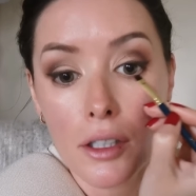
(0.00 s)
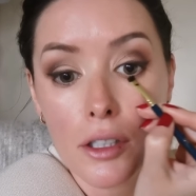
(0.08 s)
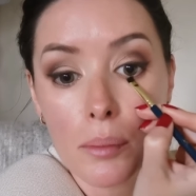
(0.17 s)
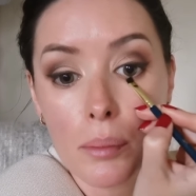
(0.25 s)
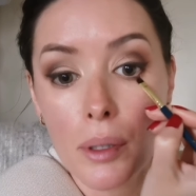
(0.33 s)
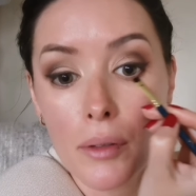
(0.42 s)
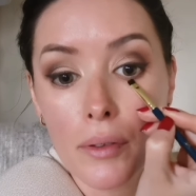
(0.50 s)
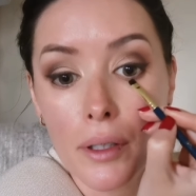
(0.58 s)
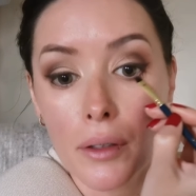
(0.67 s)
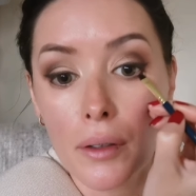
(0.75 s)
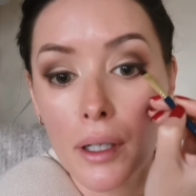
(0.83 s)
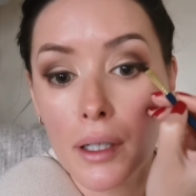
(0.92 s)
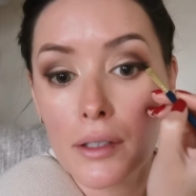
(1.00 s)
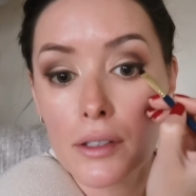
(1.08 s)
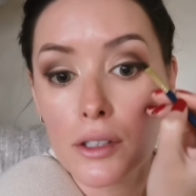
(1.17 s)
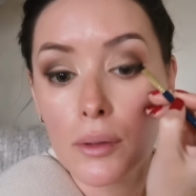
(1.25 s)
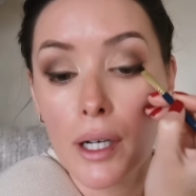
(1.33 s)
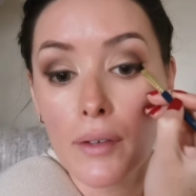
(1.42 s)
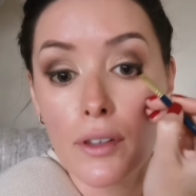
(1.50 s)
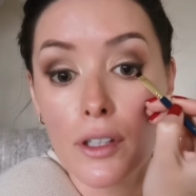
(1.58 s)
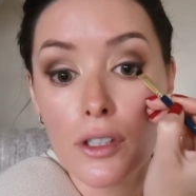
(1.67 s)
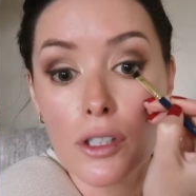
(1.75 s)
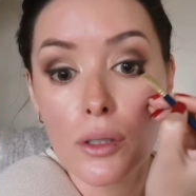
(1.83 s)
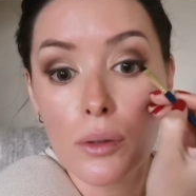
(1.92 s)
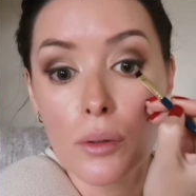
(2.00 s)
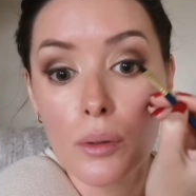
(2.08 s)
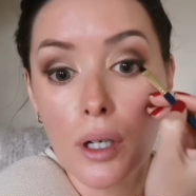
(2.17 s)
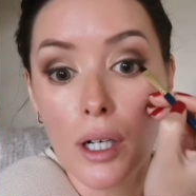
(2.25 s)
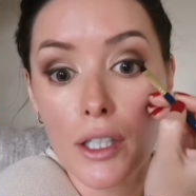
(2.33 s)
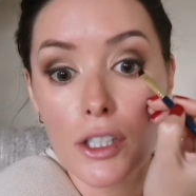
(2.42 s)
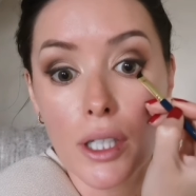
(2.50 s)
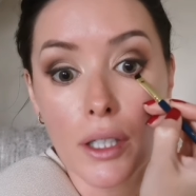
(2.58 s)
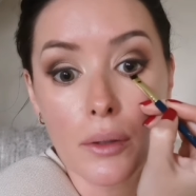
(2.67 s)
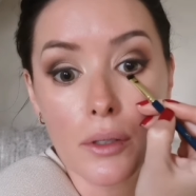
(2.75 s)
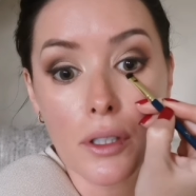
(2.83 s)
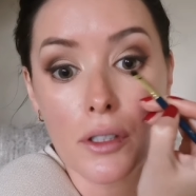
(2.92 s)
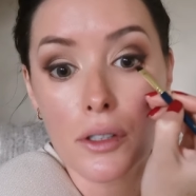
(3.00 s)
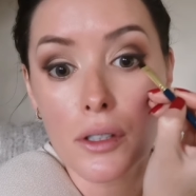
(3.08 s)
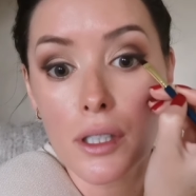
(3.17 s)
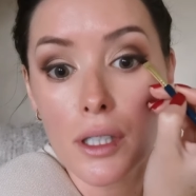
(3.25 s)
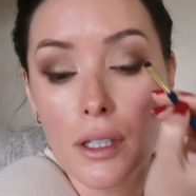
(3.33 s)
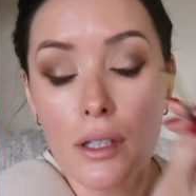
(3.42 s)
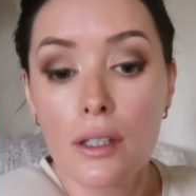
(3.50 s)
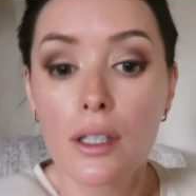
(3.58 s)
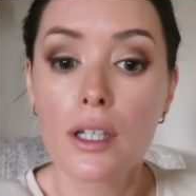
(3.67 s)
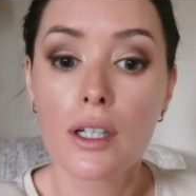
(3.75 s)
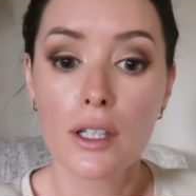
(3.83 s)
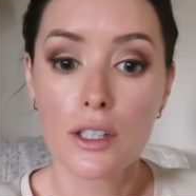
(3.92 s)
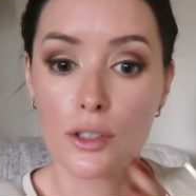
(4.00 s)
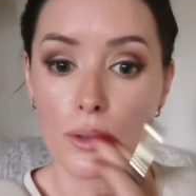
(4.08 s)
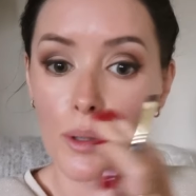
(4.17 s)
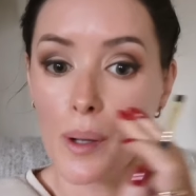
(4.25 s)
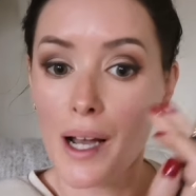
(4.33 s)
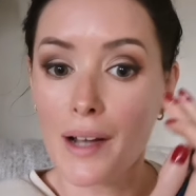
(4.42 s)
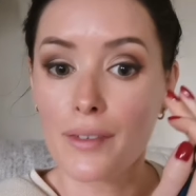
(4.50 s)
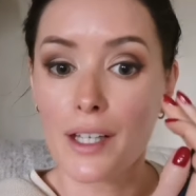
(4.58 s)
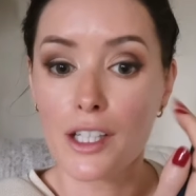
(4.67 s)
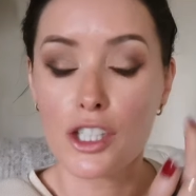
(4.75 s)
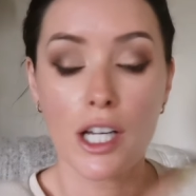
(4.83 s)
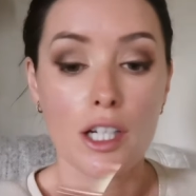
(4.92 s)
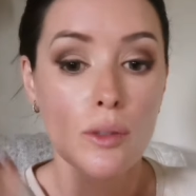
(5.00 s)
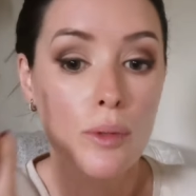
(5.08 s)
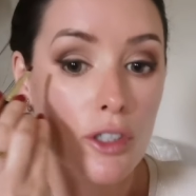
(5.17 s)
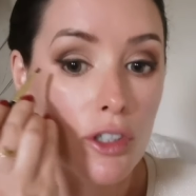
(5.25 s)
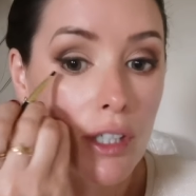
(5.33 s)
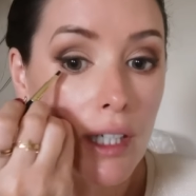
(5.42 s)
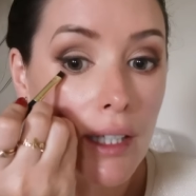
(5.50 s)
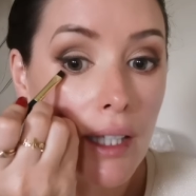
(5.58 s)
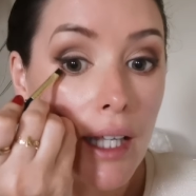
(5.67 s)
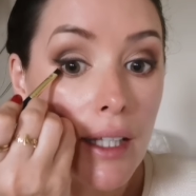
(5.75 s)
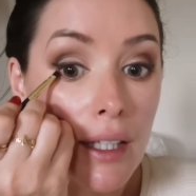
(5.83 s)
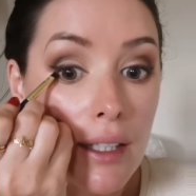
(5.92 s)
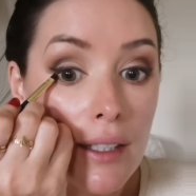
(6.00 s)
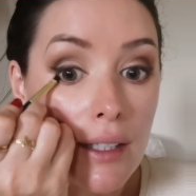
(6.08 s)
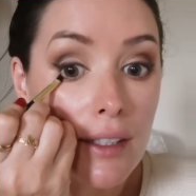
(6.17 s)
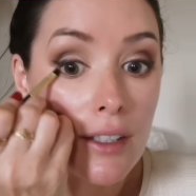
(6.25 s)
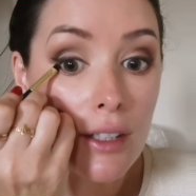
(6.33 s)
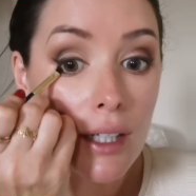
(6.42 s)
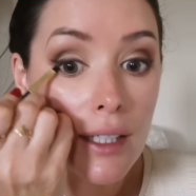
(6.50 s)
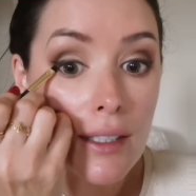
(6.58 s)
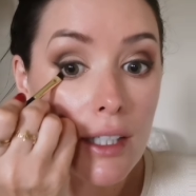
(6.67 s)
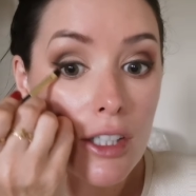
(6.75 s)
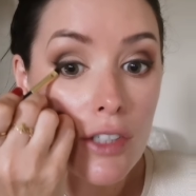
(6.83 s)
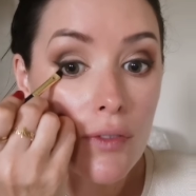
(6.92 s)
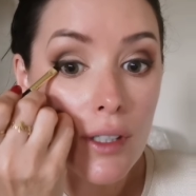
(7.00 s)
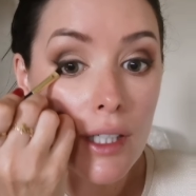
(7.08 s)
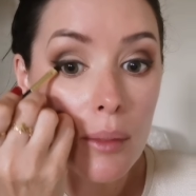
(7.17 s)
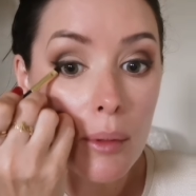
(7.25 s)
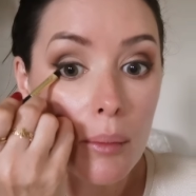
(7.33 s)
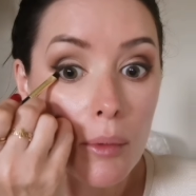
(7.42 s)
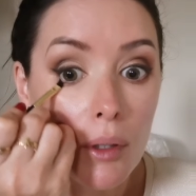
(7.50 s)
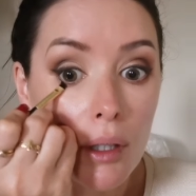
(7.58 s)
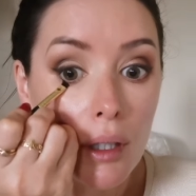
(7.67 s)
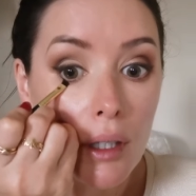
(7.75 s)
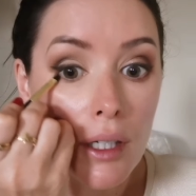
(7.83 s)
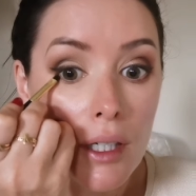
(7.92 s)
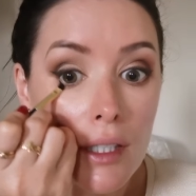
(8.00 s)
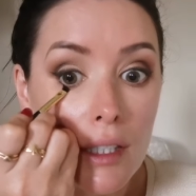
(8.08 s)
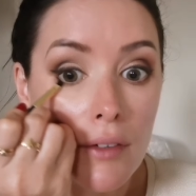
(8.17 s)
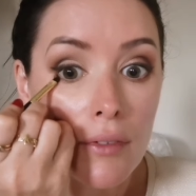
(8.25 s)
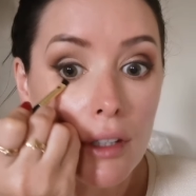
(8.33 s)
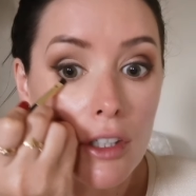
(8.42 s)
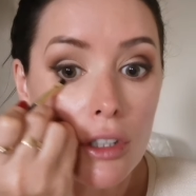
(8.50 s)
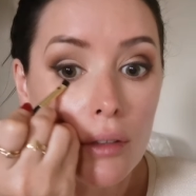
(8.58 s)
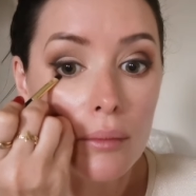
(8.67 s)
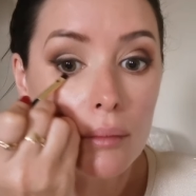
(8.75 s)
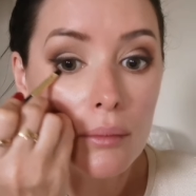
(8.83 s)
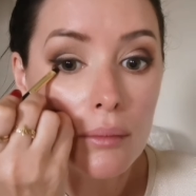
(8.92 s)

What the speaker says: Just buff it across. You have the two eyeshadows underneath, so you have that shadow underneath, and this is, like I said, just for a little bit more definition.